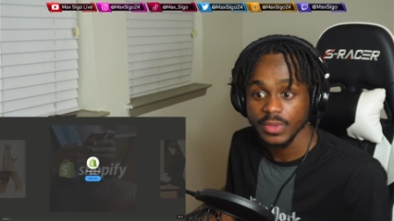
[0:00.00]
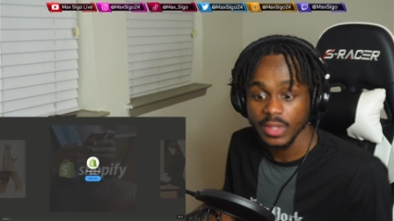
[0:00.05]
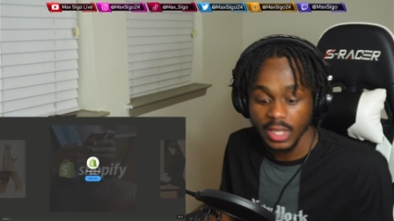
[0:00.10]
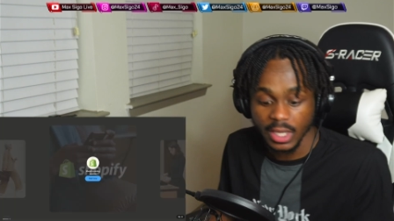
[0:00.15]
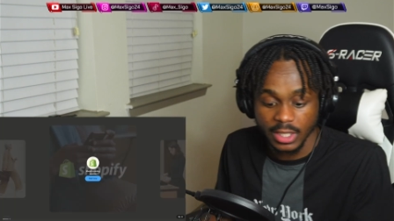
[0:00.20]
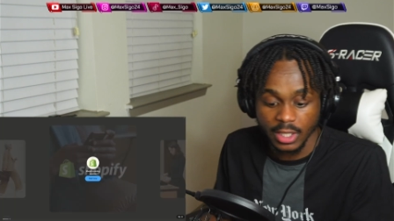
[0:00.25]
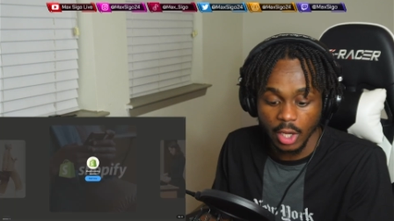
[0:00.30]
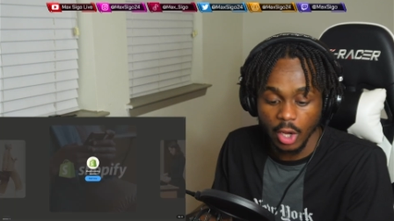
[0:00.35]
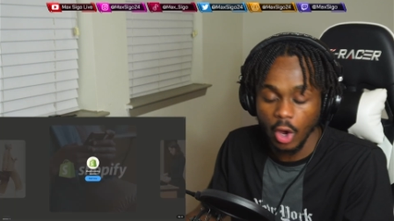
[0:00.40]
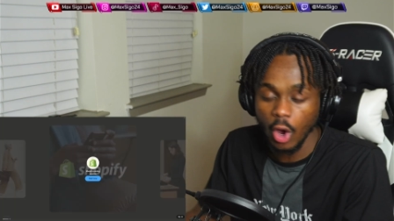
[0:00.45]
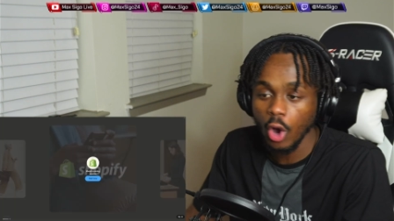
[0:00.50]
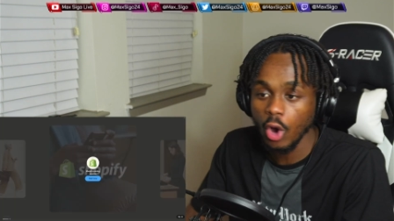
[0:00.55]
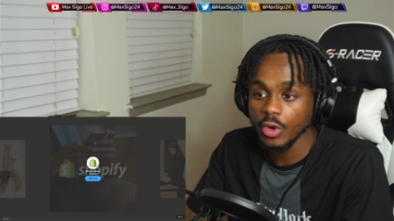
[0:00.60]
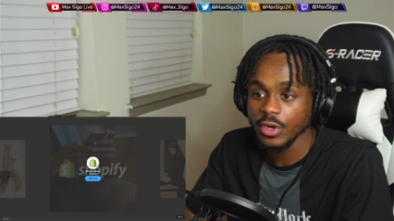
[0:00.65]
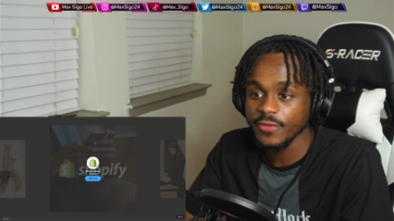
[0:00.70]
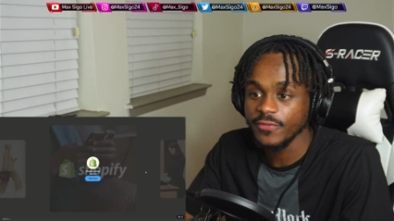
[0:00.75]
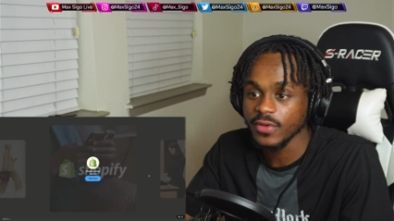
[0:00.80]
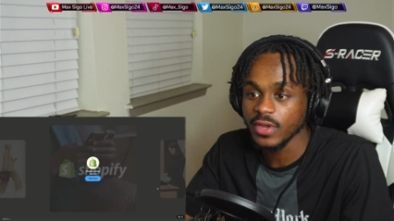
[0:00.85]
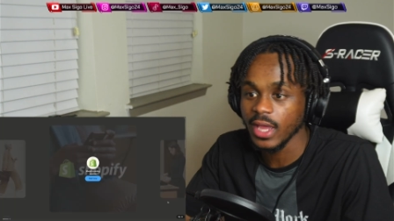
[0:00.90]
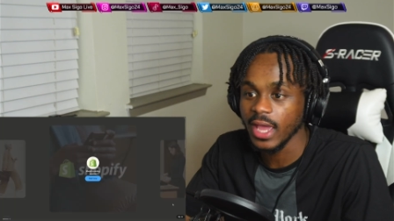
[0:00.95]
and a whole
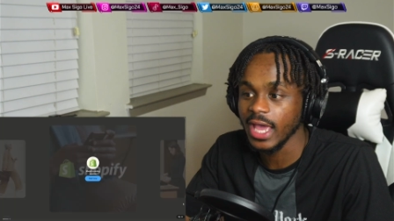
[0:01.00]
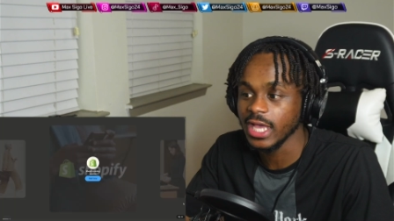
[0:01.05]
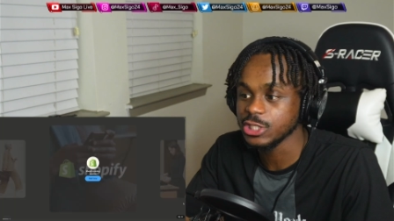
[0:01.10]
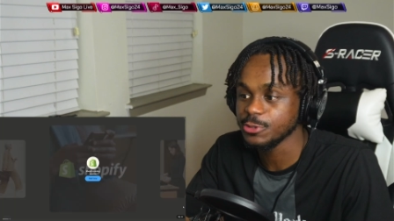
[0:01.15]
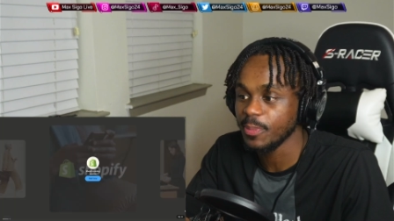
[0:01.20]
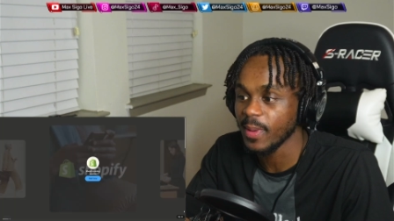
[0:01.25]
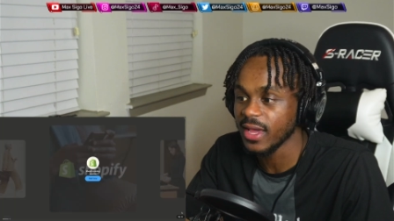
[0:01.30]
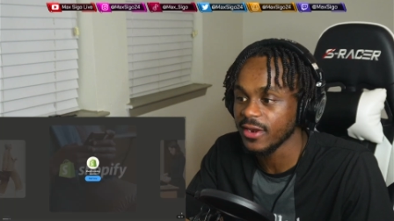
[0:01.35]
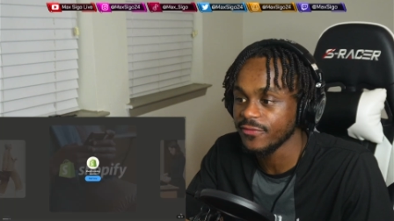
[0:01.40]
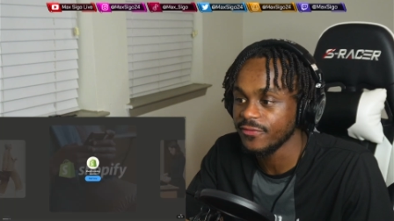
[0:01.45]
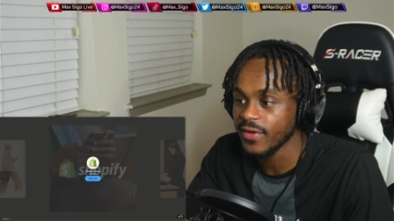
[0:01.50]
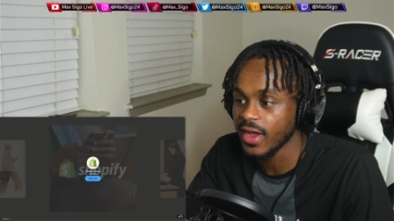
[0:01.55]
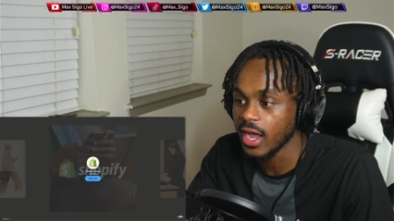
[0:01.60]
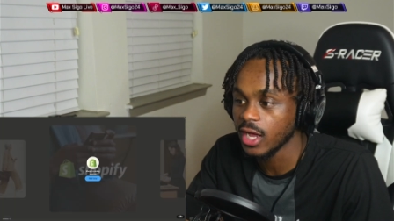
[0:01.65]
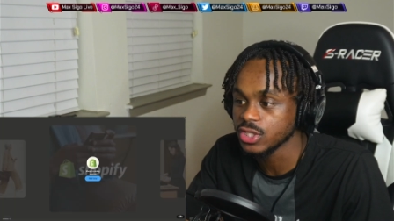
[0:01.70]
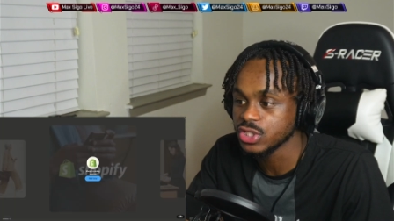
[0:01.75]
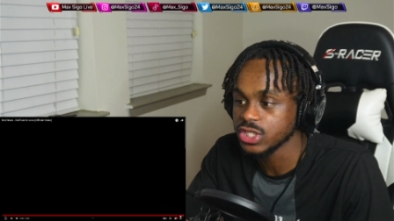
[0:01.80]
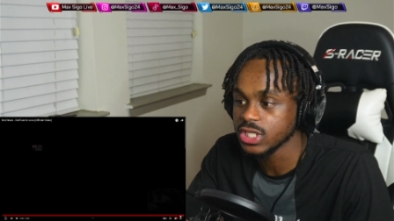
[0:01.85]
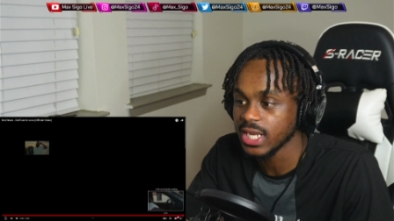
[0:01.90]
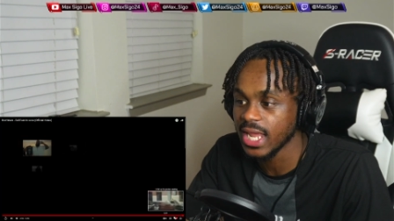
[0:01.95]
different. Hey,
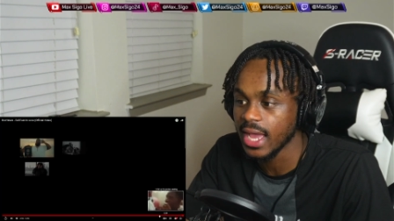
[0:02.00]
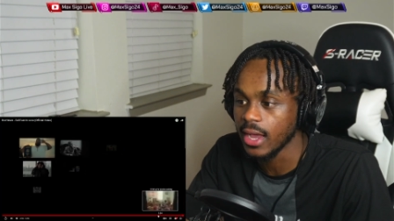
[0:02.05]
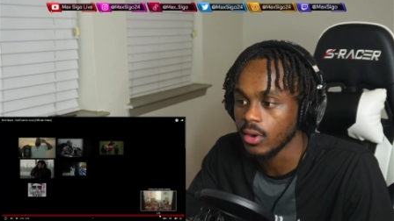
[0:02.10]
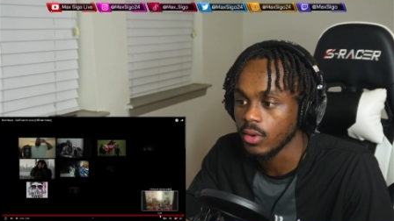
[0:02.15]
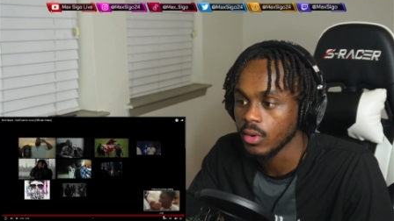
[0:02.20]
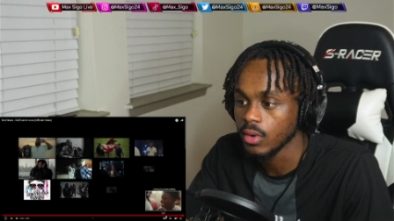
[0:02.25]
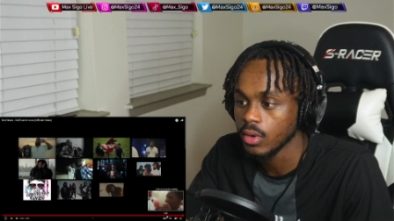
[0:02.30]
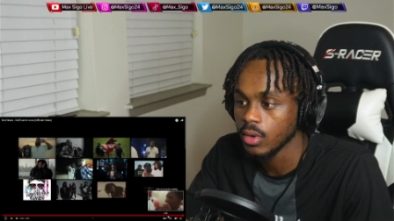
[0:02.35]
Spotify, chill out.